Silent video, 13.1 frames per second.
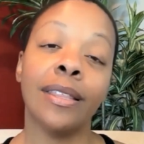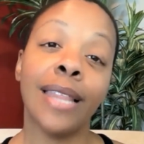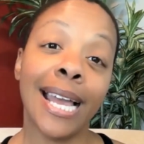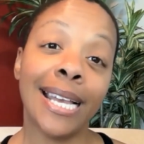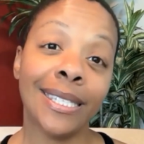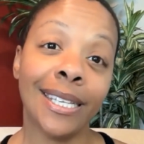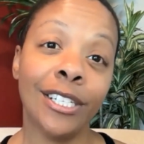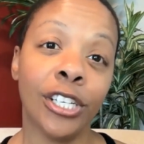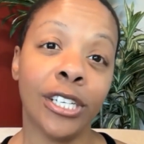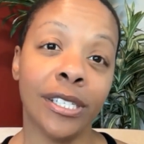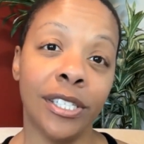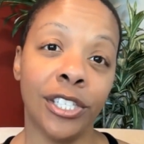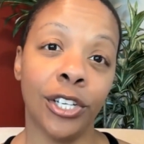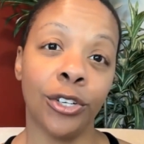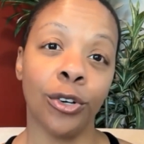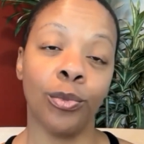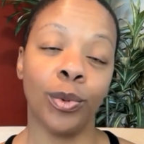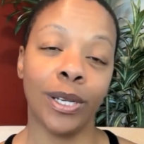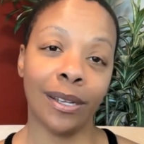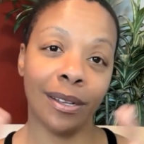The last thing to
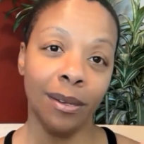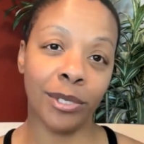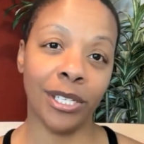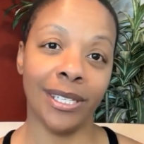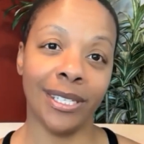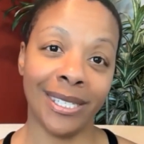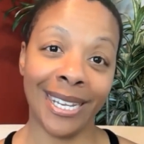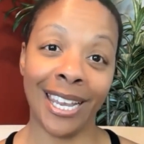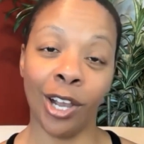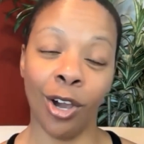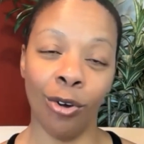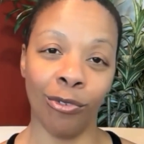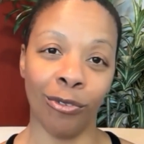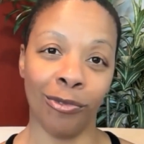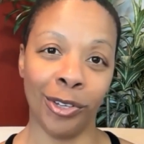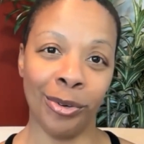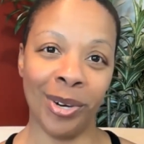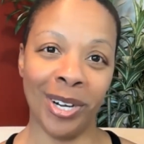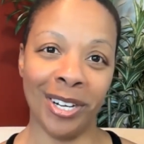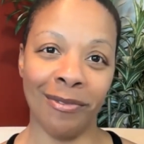consider when it comes to this tech
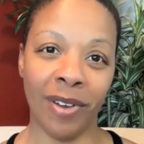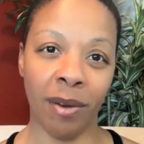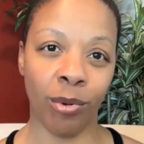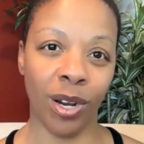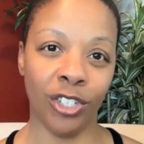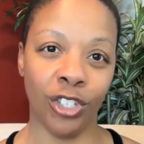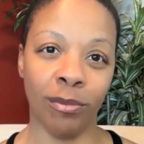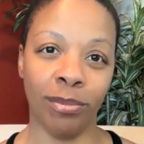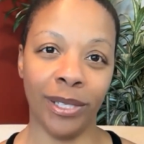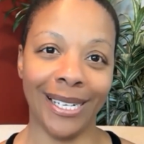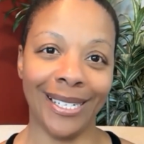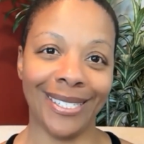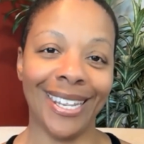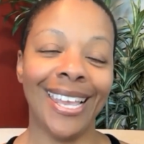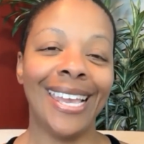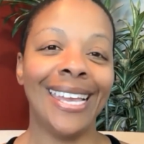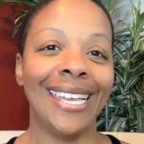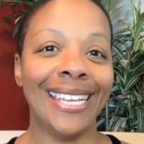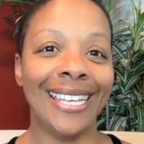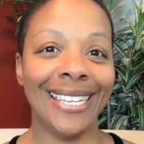overview of vibration plates
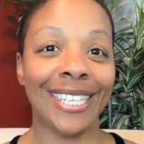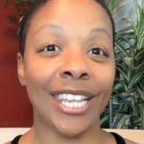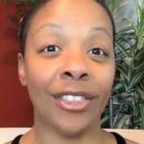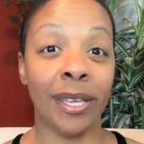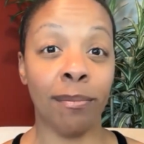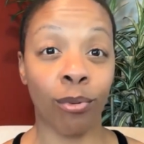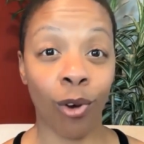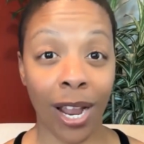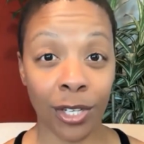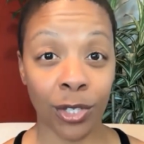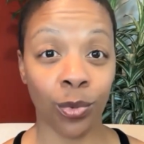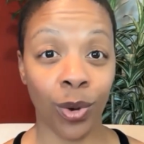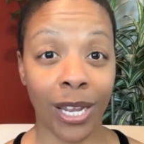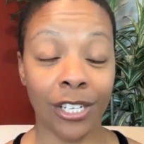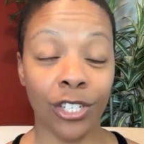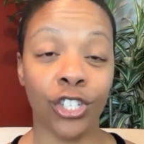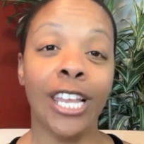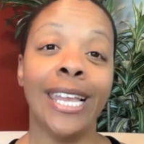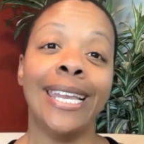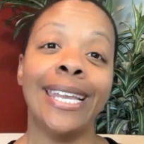is the price
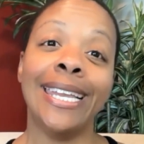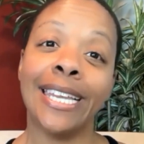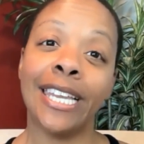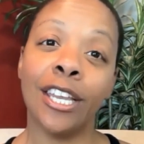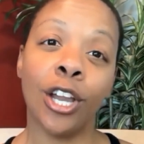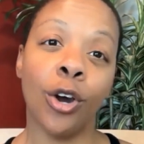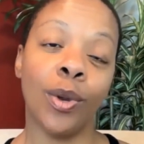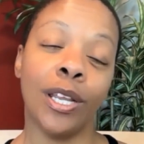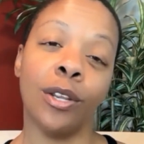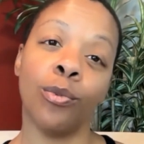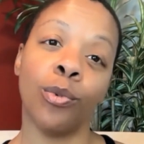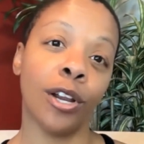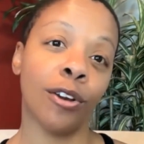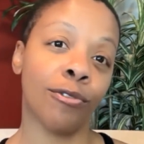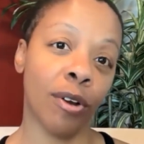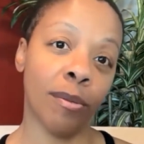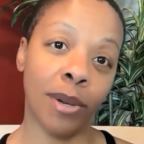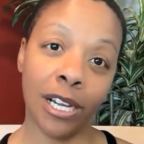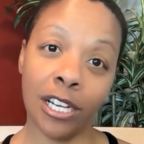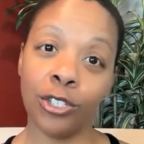range. It can go anywhere
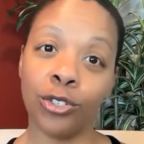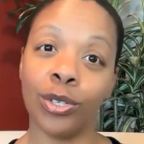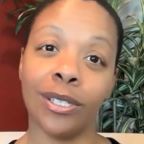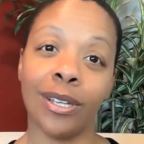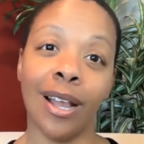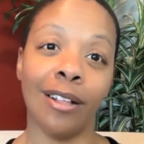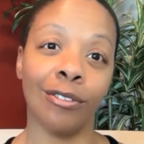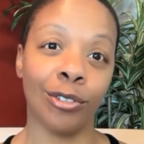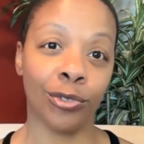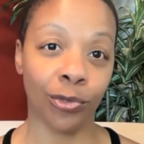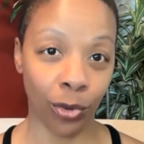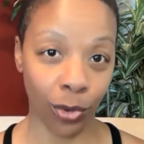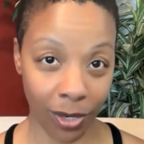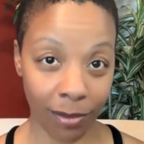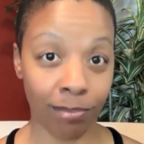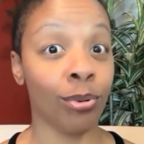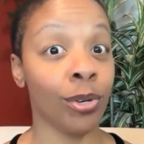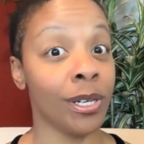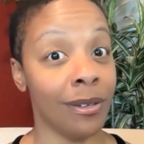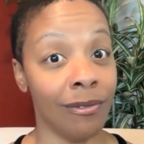from $100 for a
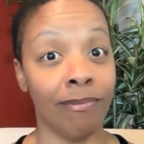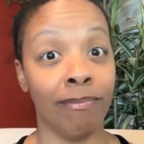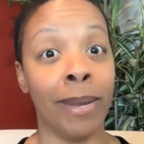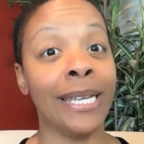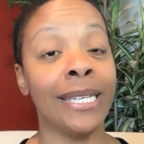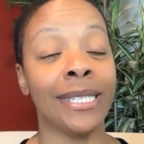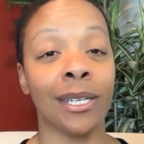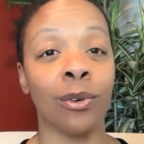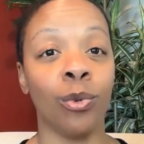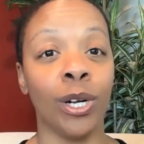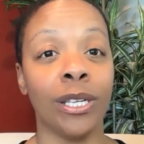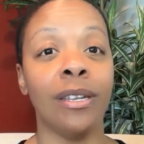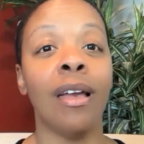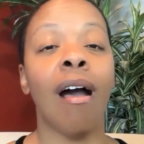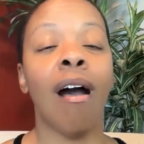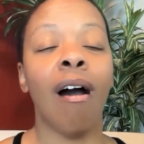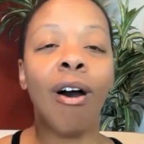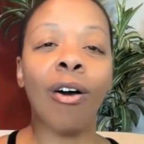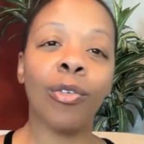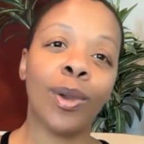pretty basic one,
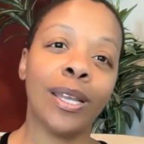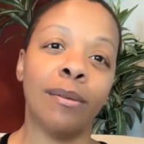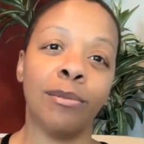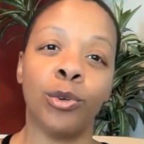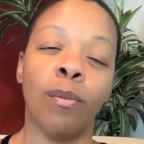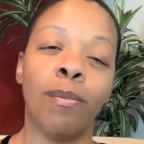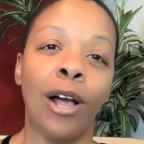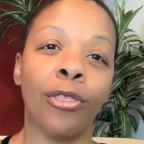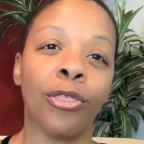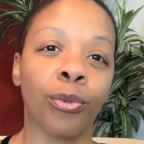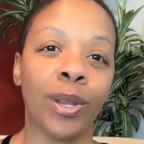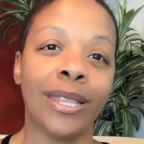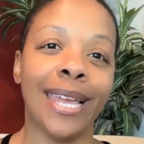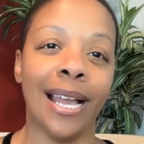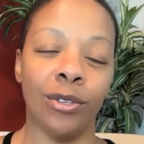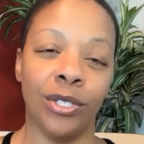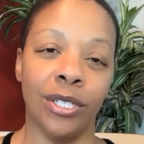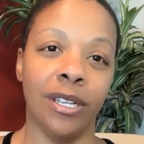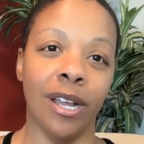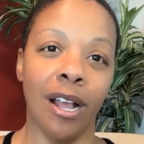all the way up to about
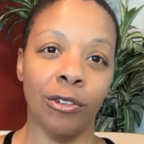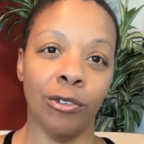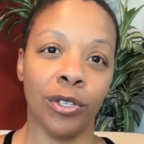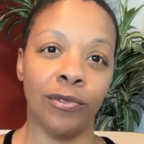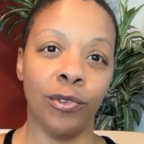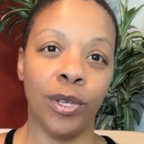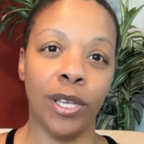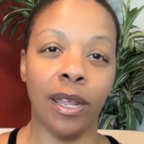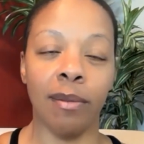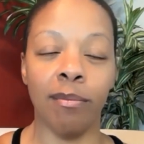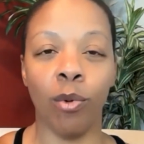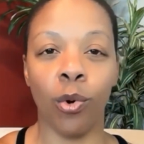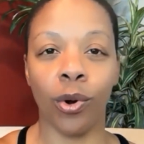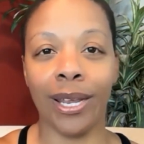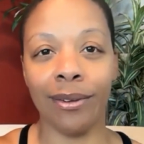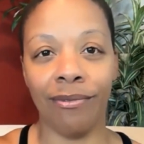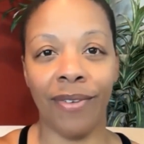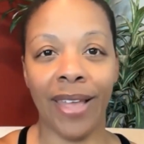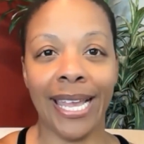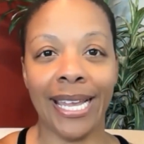$3,000 if you get a more
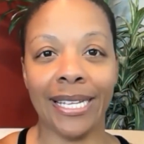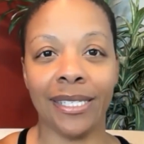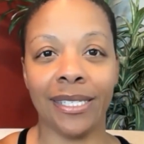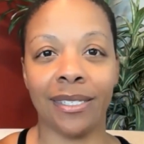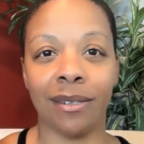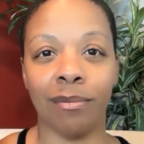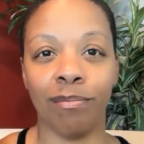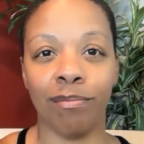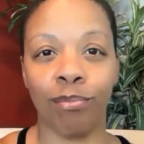advanced